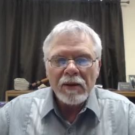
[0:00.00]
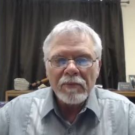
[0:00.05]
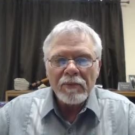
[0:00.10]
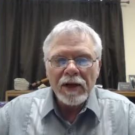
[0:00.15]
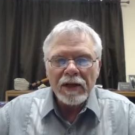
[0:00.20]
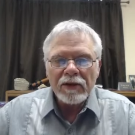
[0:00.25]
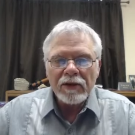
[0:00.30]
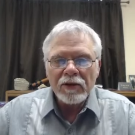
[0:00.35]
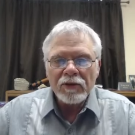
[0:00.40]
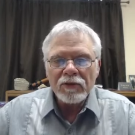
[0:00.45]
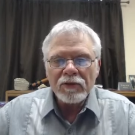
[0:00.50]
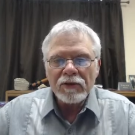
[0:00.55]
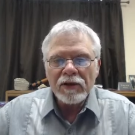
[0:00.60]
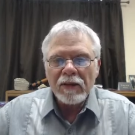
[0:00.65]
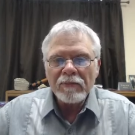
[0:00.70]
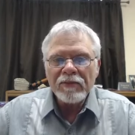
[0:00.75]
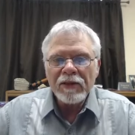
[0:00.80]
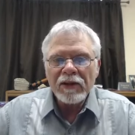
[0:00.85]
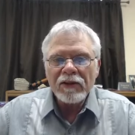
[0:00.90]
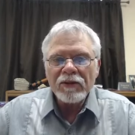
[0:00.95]
but there's
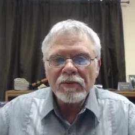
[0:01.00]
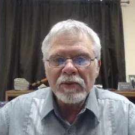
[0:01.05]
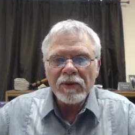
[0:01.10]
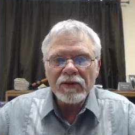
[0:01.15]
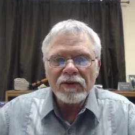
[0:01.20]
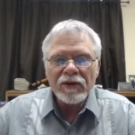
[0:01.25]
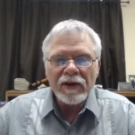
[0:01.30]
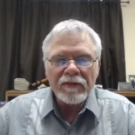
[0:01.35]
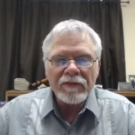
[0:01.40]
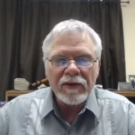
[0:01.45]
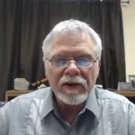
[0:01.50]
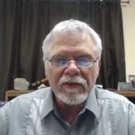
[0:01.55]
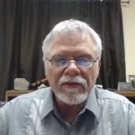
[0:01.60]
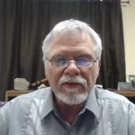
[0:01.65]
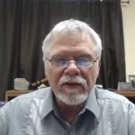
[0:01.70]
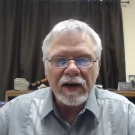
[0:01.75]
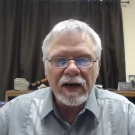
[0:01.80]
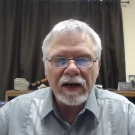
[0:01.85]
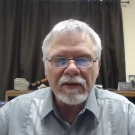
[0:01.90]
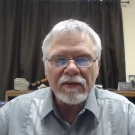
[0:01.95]
something specific
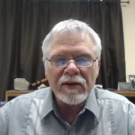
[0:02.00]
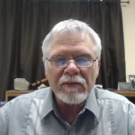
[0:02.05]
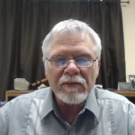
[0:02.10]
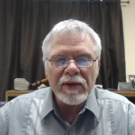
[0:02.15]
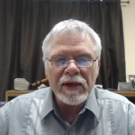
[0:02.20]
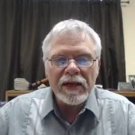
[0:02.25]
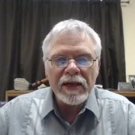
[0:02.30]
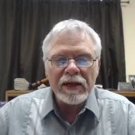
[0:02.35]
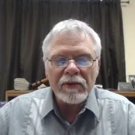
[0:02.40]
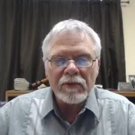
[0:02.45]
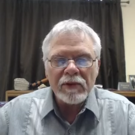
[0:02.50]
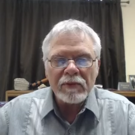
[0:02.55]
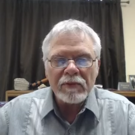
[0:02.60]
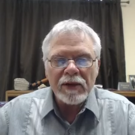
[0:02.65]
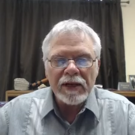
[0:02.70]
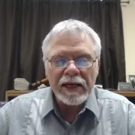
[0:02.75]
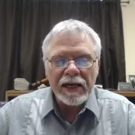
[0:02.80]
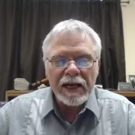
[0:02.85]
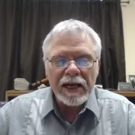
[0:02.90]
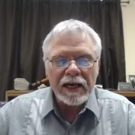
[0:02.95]
for every meeting when
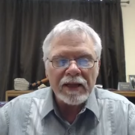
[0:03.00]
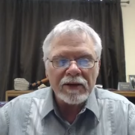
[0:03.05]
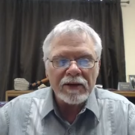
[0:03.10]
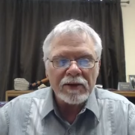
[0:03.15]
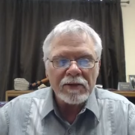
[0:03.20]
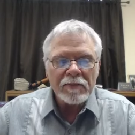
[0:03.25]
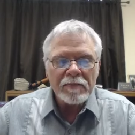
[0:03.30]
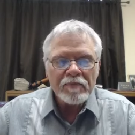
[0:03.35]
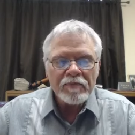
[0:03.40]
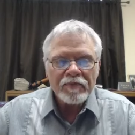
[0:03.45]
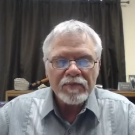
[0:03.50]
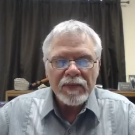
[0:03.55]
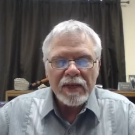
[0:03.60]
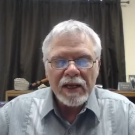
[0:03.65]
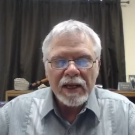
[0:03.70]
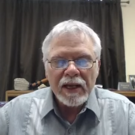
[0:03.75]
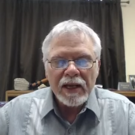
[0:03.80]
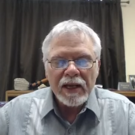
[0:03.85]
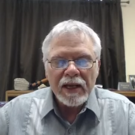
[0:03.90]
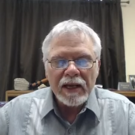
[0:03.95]
we gather.
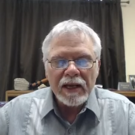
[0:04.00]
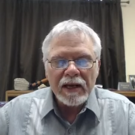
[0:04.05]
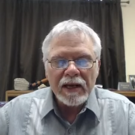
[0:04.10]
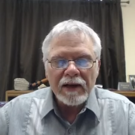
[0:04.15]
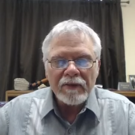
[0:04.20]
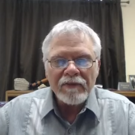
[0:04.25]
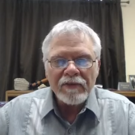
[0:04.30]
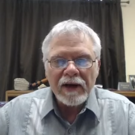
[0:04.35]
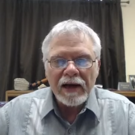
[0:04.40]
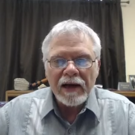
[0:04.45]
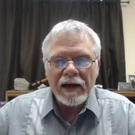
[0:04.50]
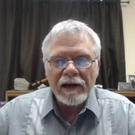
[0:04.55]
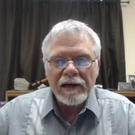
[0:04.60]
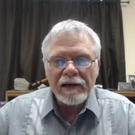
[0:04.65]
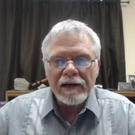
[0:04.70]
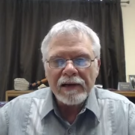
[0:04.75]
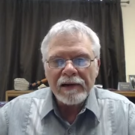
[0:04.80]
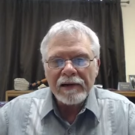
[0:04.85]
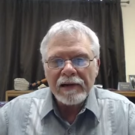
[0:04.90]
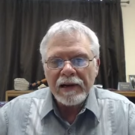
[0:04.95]
And I, I,
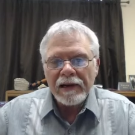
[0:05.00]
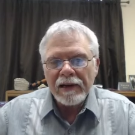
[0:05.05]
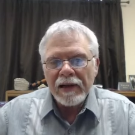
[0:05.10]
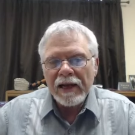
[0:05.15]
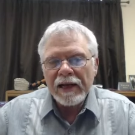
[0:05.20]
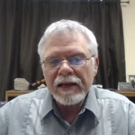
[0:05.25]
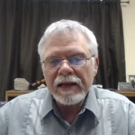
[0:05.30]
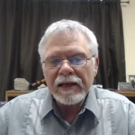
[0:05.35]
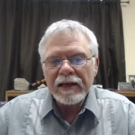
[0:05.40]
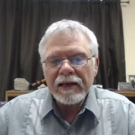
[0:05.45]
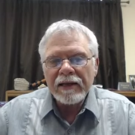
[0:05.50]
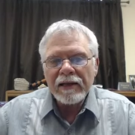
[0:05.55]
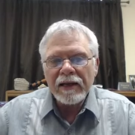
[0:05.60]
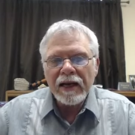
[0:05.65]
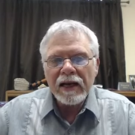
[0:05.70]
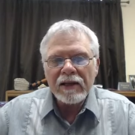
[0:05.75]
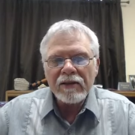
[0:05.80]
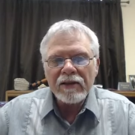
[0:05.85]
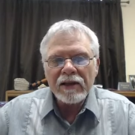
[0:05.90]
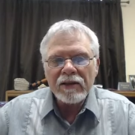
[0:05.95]
I liken it
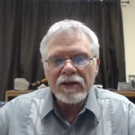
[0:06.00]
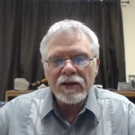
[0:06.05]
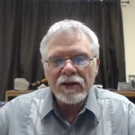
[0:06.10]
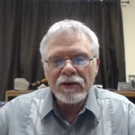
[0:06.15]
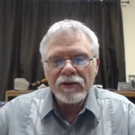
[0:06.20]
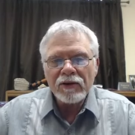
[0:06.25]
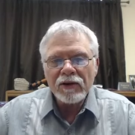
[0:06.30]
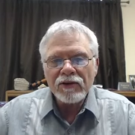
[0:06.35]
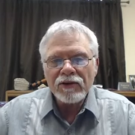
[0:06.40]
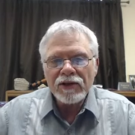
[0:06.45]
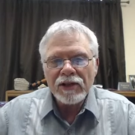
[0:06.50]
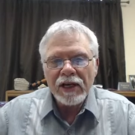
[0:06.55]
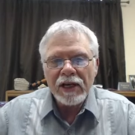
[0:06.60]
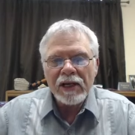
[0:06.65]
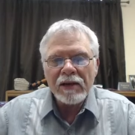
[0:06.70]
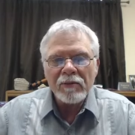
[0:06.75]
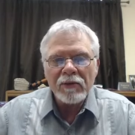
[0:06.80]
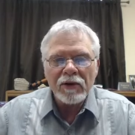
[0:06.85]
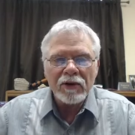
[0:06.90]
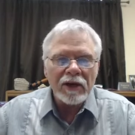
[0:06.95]
like that there's a
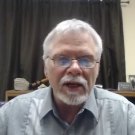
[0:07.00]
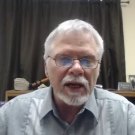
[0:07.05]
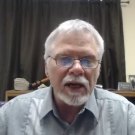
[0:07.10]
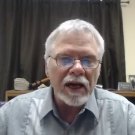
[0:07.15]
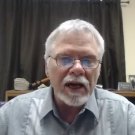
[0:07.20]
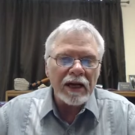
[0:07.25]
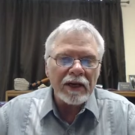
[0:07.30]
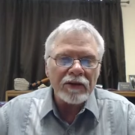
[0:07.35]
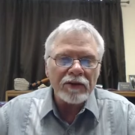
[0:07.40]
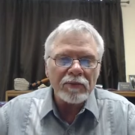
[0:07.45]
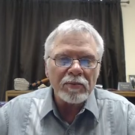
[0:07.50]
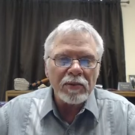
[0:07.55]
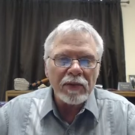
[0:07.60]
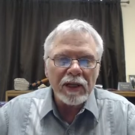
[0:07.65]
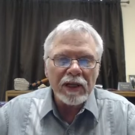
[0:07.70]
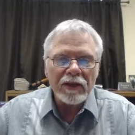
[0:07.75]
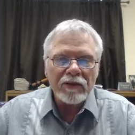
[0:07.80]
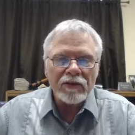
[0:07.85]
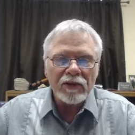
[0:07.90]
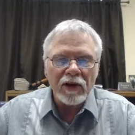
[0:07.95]
chamber that God has
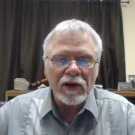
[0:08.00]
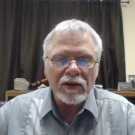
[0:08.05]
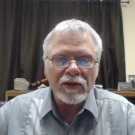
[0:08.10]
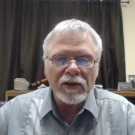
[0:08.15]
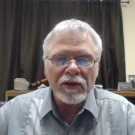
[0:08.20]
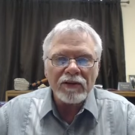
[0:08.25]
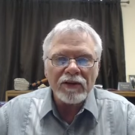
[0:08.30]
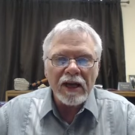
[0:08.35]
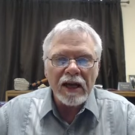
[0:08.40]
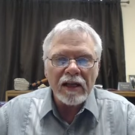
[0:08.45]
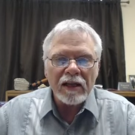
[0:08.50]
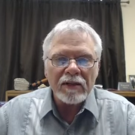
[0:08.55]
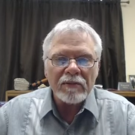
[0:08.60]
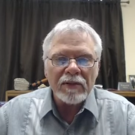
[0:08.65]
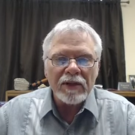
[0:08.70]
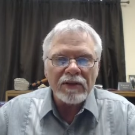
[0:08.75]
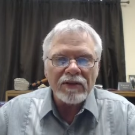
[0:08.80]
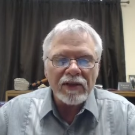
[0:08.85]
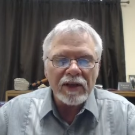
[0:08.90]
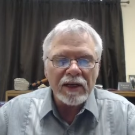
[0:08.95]
placed all those
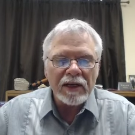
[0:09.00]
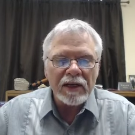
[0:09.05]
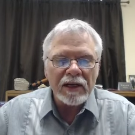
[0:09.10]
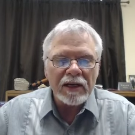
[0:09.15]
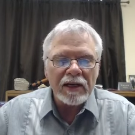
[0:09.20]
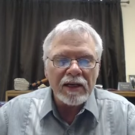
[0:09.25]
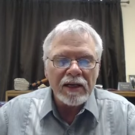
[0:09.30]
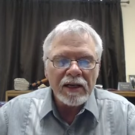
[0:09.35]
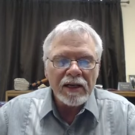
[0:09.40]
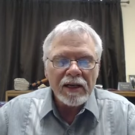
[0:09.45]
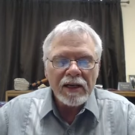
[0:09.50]
elements in,